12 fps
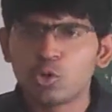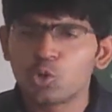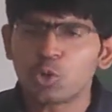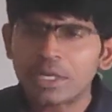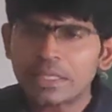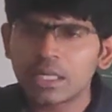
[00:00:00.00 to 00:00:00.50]

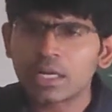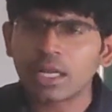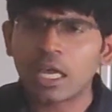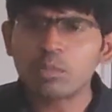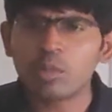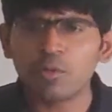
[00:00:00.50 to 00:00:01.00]
during the
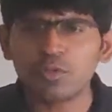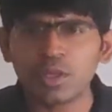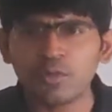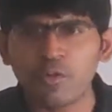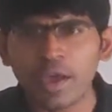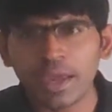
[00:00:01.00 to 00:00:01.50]
time of
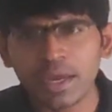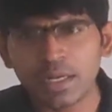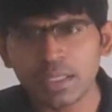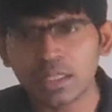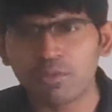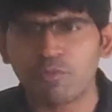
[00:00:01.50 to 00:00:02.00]
the
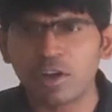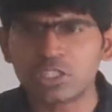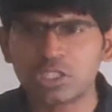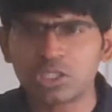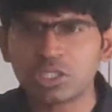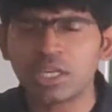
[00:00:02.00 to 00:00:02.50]
wait, the
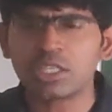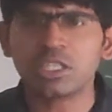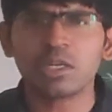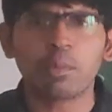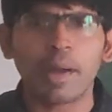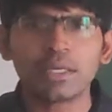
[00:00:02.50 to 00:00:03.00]
first
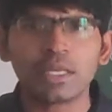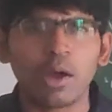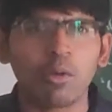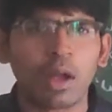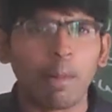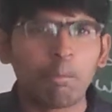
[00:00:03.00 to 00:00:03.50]
station might
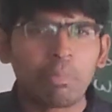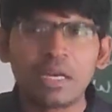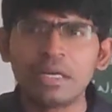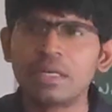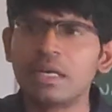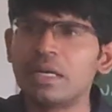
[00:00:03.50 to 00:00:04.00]
have
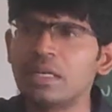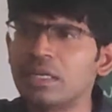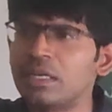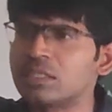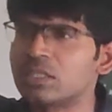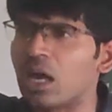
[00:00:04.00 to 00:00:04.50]
completed
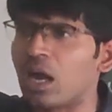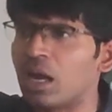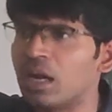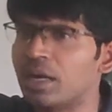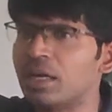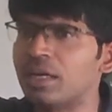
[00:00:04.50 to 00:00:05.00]
its
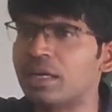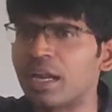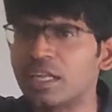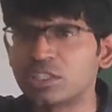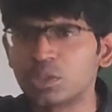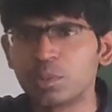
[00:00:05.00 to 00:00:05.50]
already
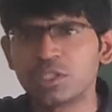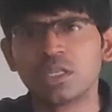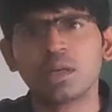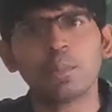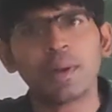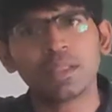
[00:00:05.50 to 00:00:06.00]

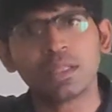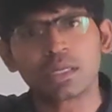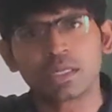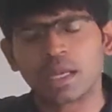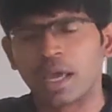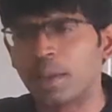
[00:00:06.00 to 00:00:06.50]
transmission by that